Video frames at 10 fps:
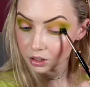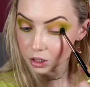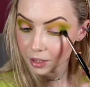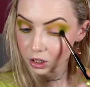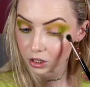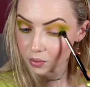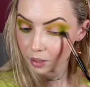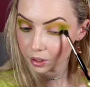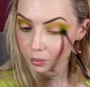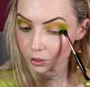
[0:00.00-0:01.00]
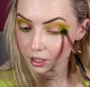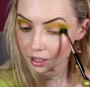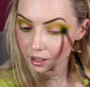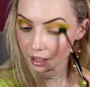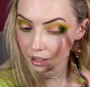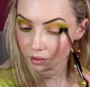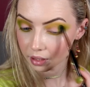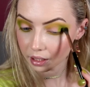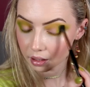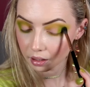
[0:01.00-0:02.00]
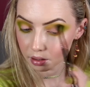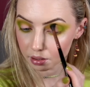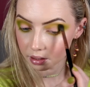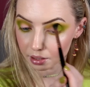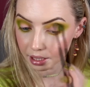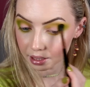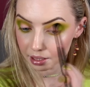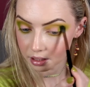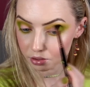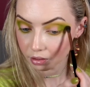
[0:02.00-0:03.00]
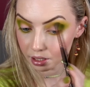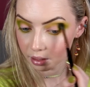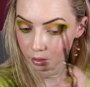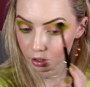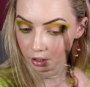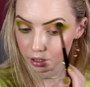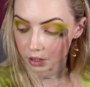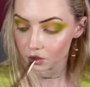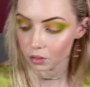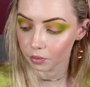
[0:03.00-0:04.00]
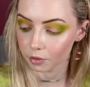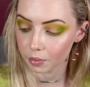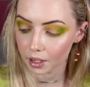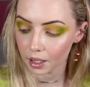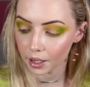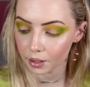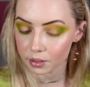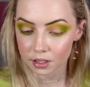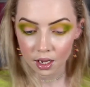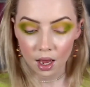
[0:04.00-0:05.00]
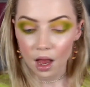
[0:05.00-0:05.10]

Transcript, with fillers: Just make sure as well when you're putting that green on, like this green that we're currently using, the one from Kaleidos,